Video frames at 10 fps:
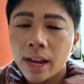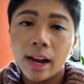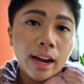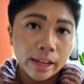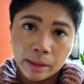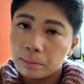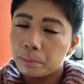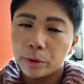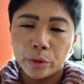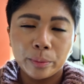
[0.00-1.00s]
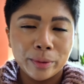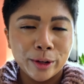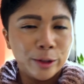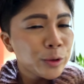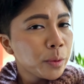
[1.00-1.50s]
I put them
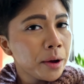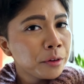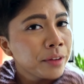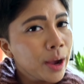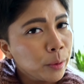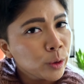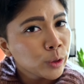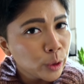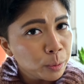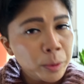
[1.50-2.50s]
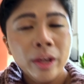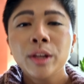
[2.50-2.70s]
on a 12-hour loop.